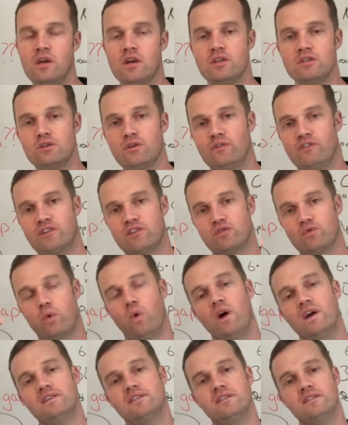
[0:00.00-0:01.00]
So if it's
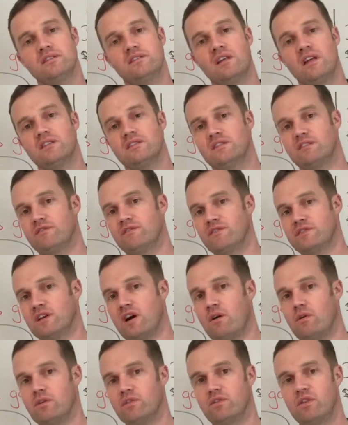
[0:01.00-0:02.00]
twice as sensitive as
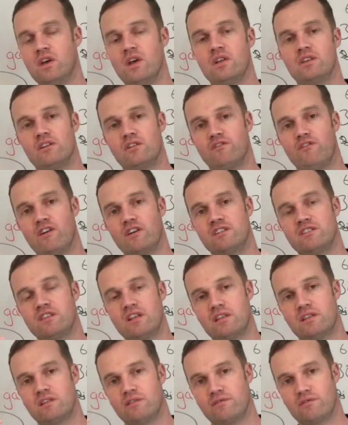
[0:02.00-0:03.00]
ours, they're very
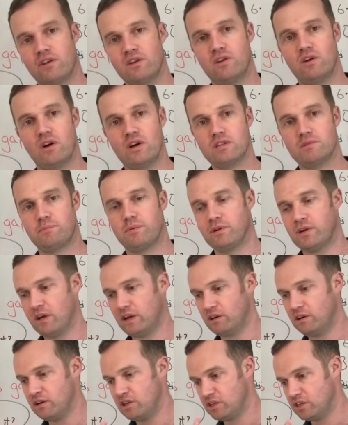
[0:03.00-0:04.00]
sensitive to noise,
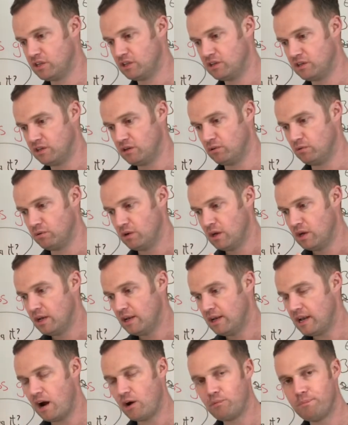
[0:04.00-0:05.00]
particularly
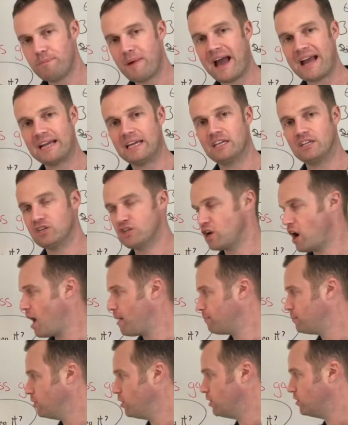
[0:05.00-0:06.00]
loud banging,
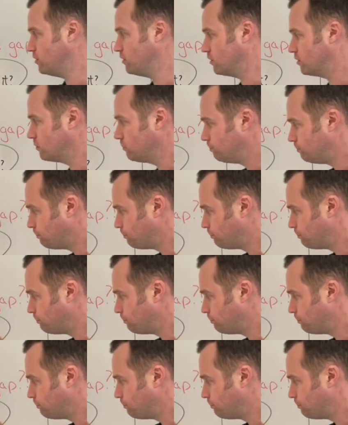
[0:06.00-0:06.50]
sharp noises.